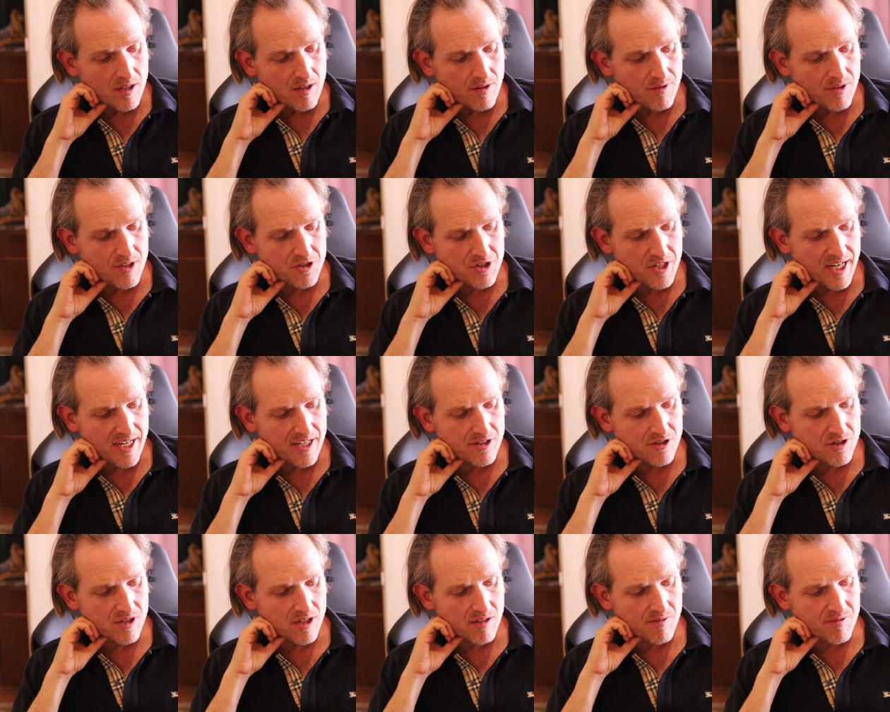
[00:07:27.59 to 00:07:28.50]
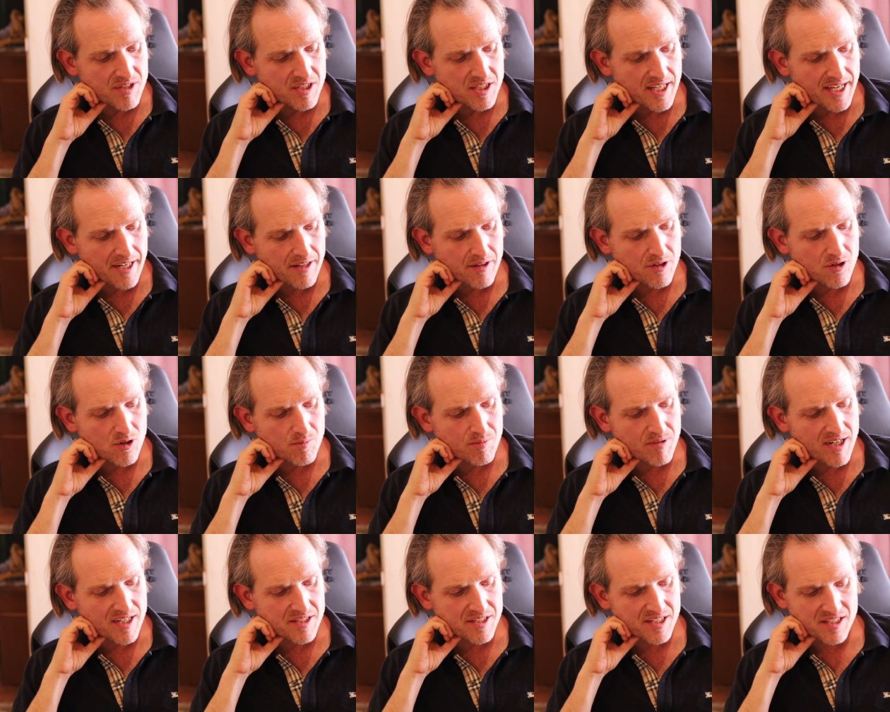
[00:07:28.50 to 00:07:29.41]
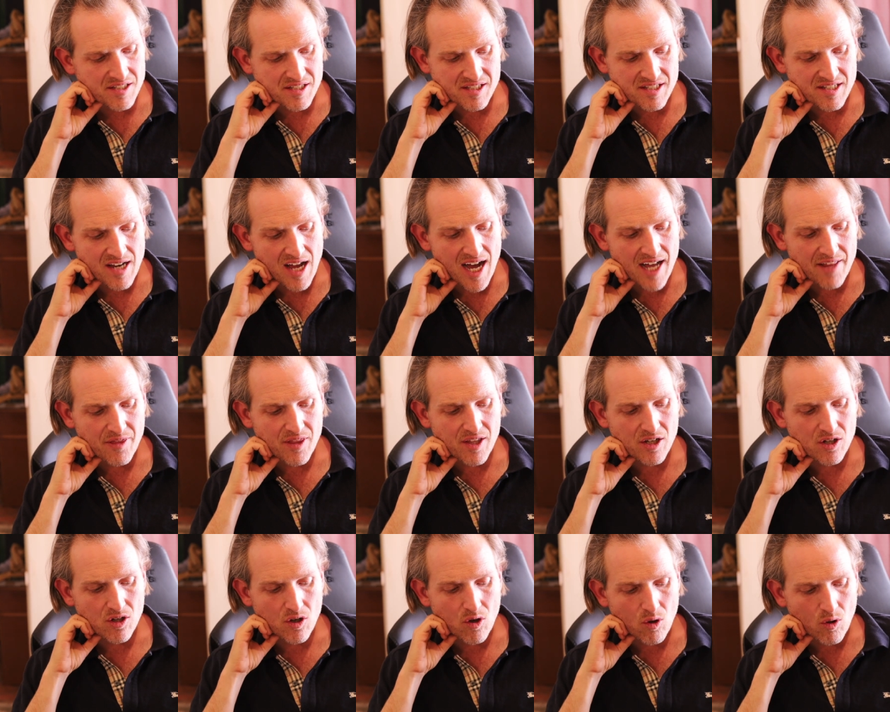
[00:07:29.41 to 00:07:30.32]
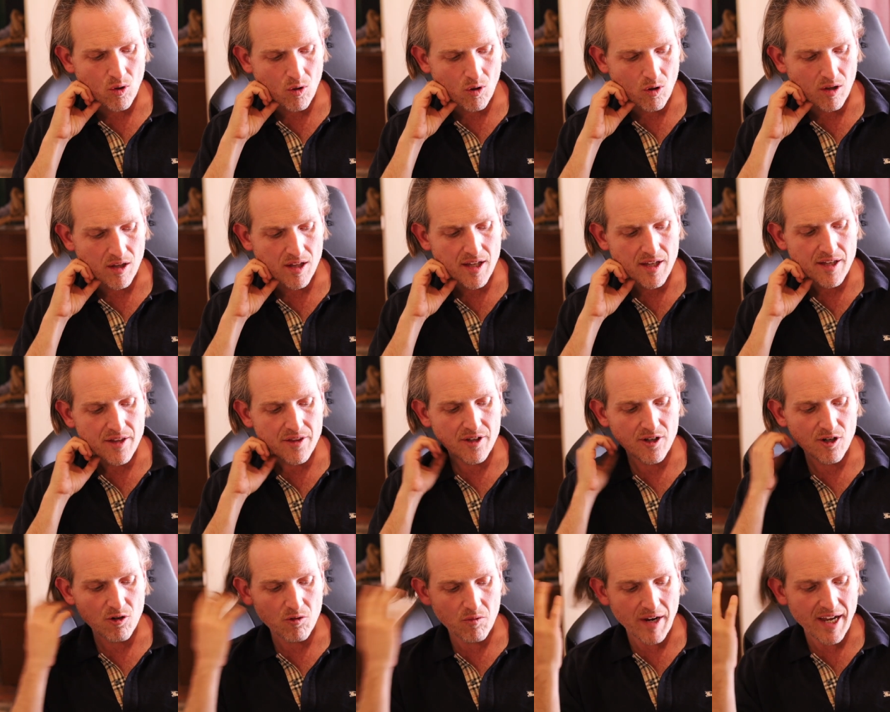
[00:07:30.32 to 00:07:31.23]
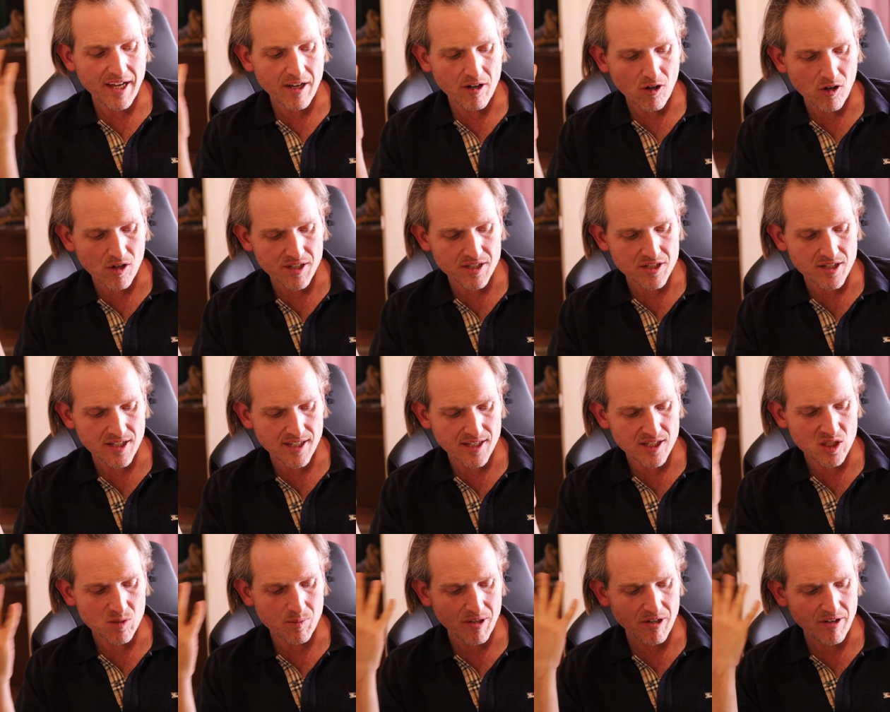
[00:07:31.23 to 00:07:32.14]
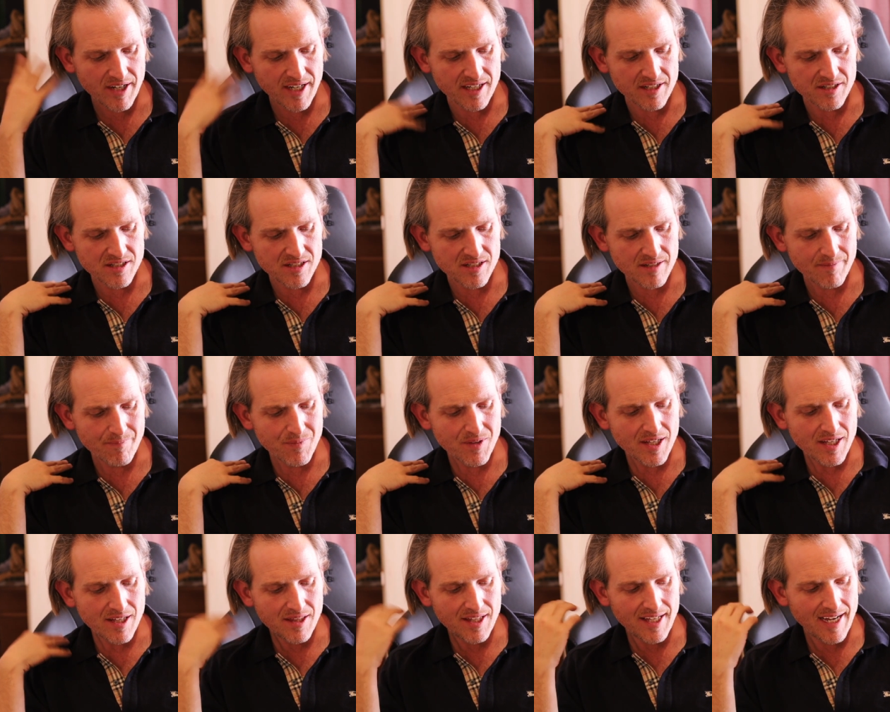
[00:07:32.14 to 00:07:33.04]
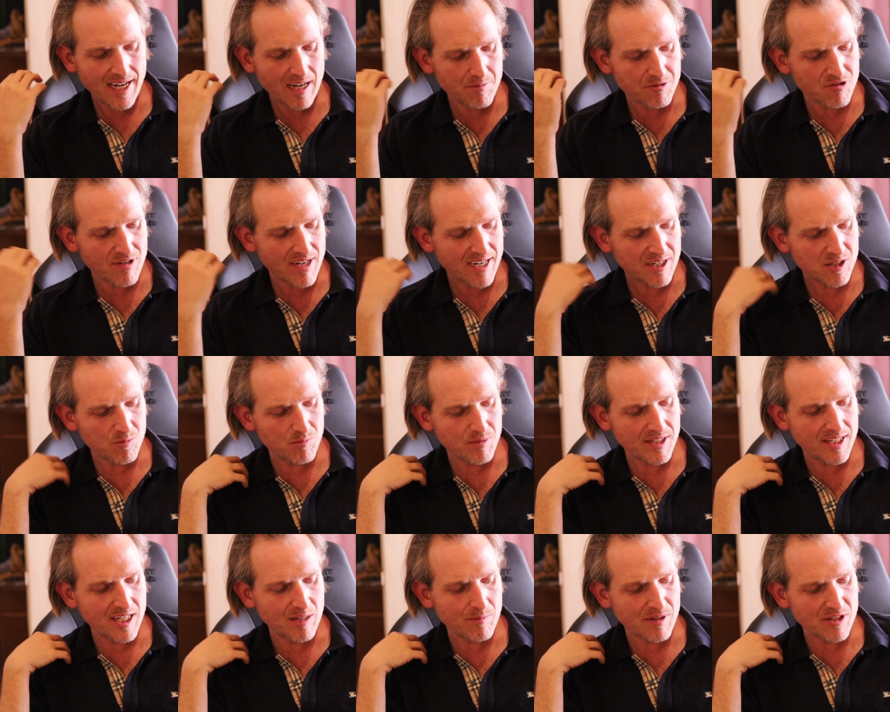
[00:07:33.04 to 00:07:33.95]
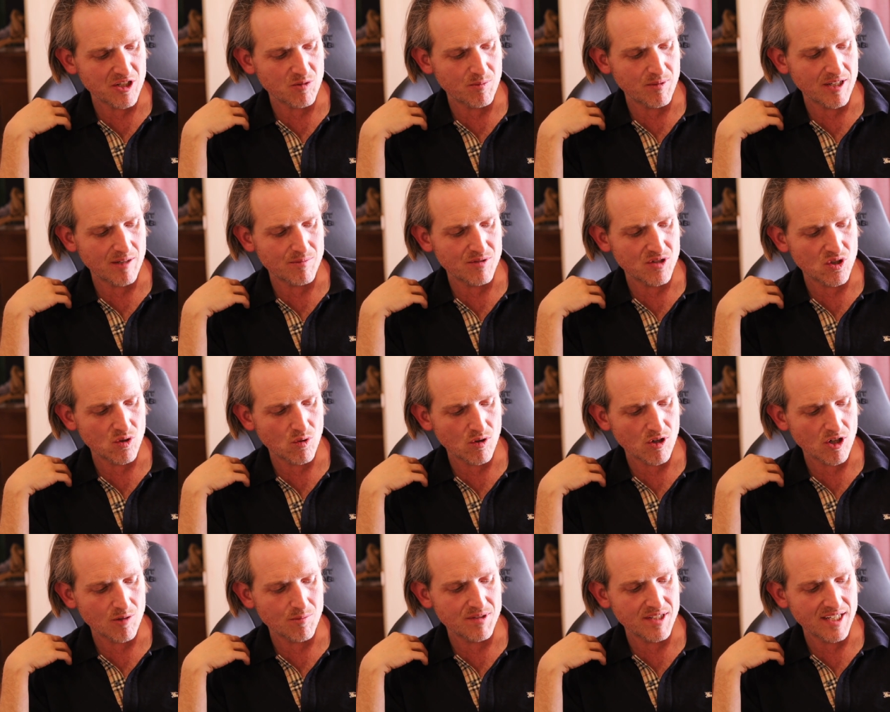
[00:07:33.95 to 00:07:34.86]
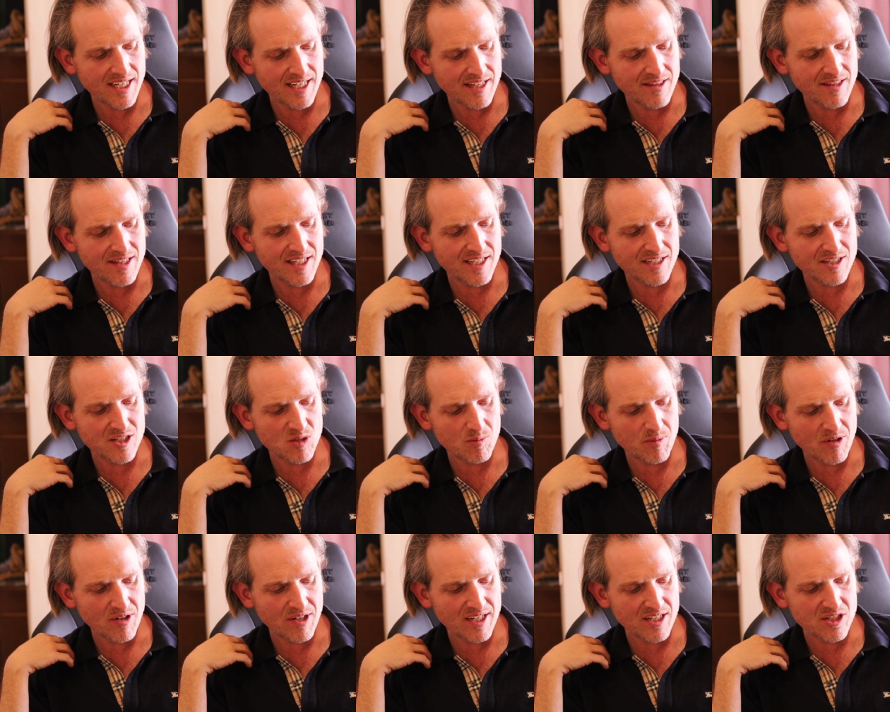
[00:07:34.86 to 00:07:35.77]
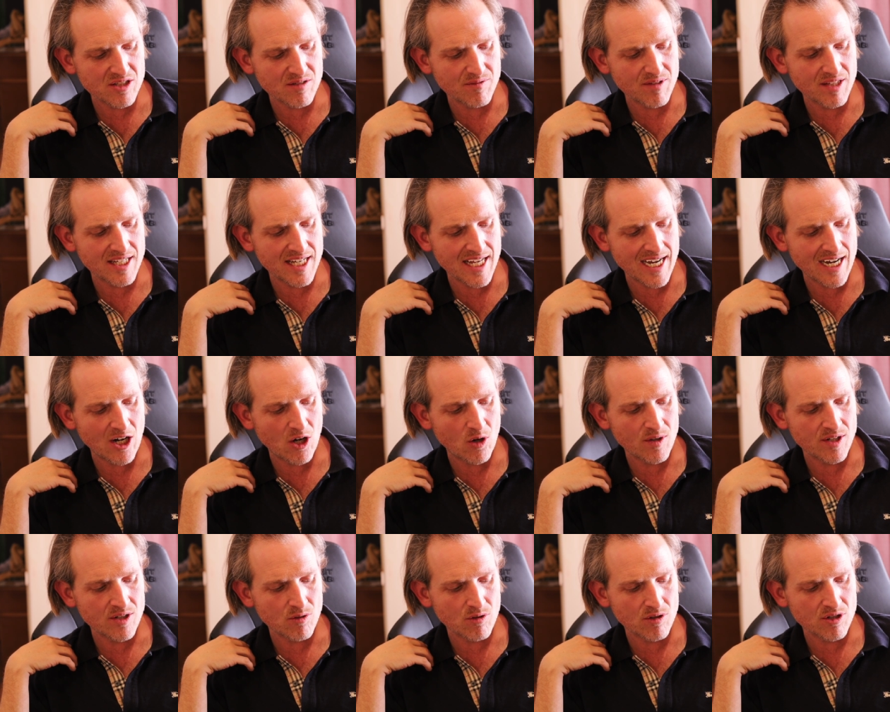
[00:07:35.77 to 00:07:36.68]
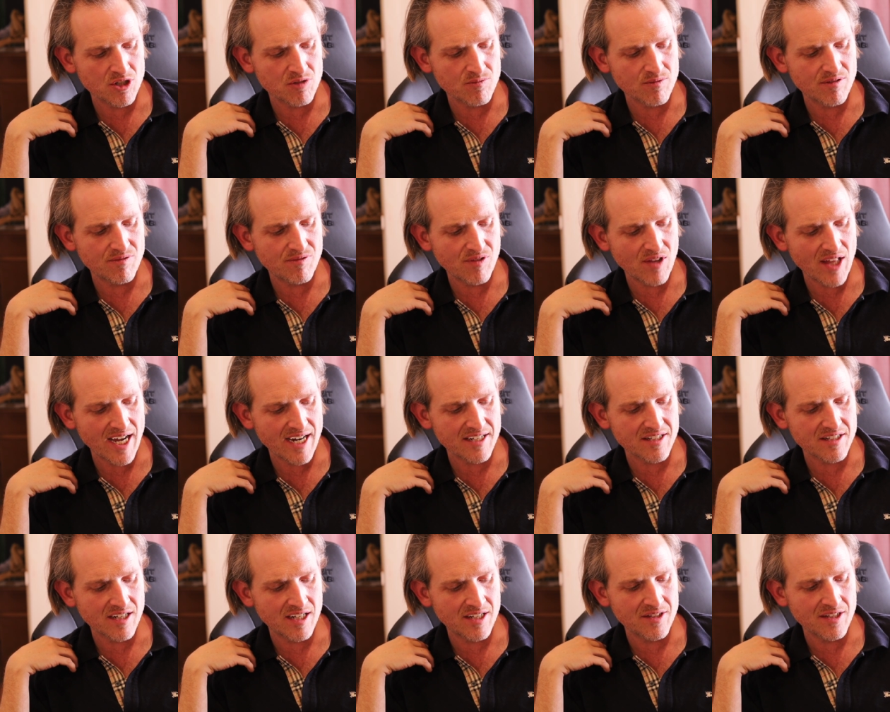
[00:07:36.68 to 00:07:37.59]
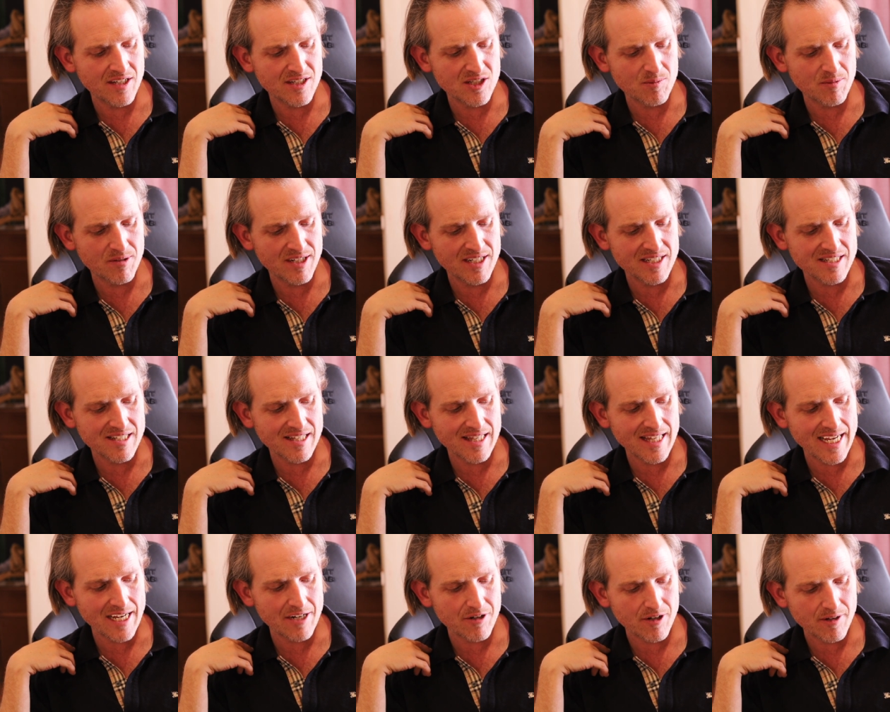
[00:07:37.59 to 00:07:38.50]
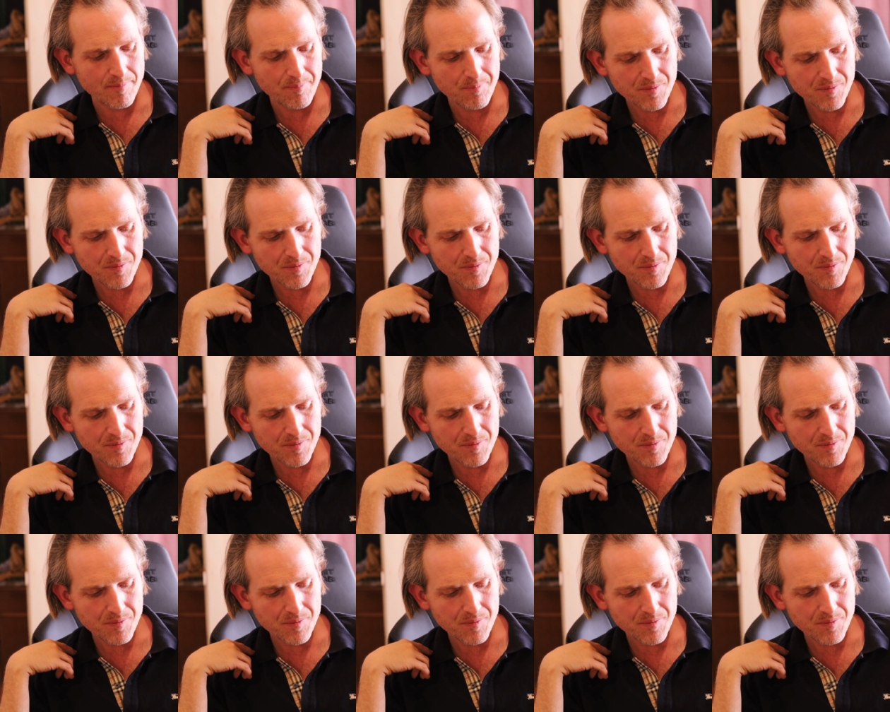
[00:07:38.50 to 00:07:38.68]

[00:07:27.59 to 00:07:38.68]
The change of the cyclical process is not the goal. The grail is the experience. The abstract being must be absorbed in the experience of the now in order to reflect on the experience later.